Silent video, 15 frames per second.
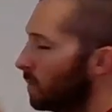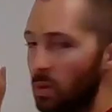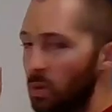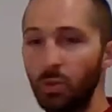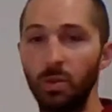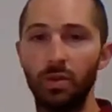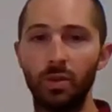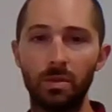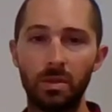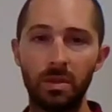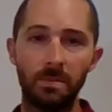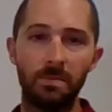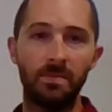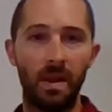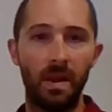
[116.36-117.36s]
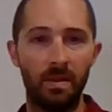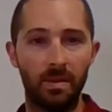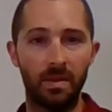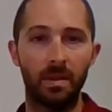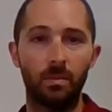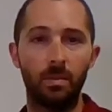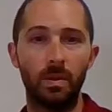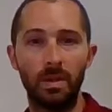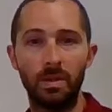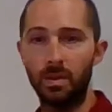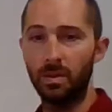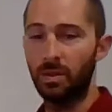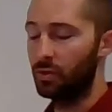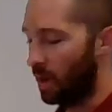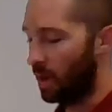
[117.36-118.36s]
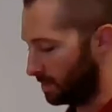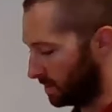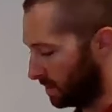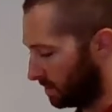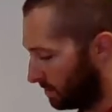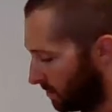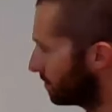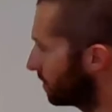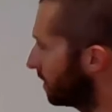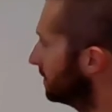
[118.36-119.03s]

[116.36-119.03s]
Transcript: the factors that we're multiplying together. Right, once we start to